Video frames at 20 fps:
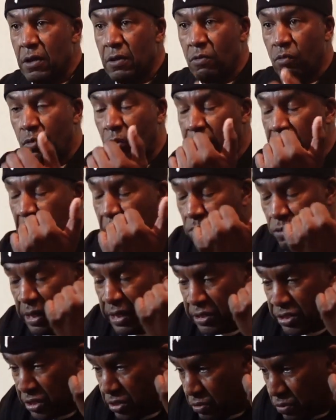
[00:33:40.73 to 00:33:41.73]
When I went
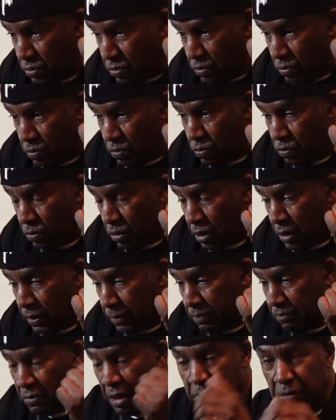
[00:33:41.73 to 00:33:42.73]
to,
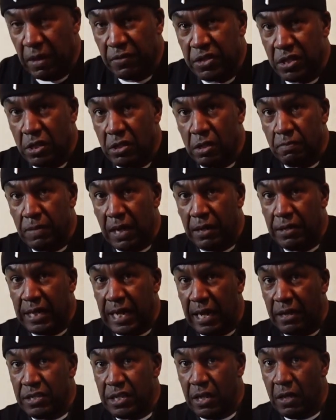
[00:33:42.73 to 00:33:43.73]
remember I was telling you about
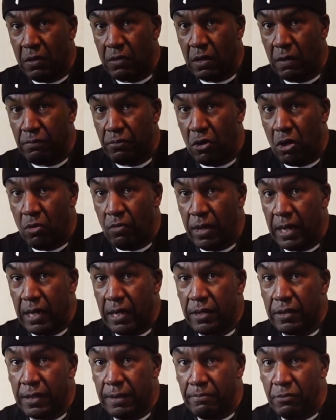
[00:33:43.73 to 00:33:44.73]
downtown on Broadway,
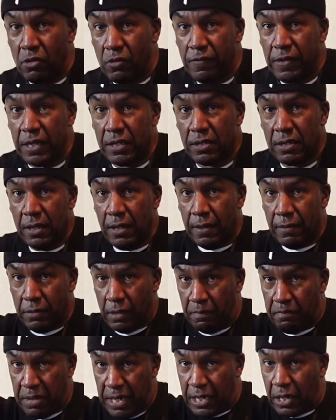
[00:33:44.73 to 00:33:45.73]
the movies, the
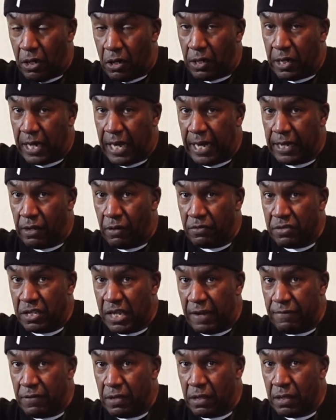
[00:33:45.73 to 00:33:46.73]
big arcade on
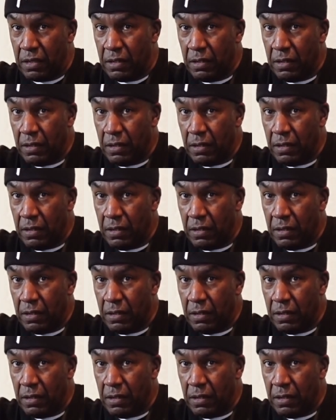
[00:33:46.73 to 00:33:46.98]
7th?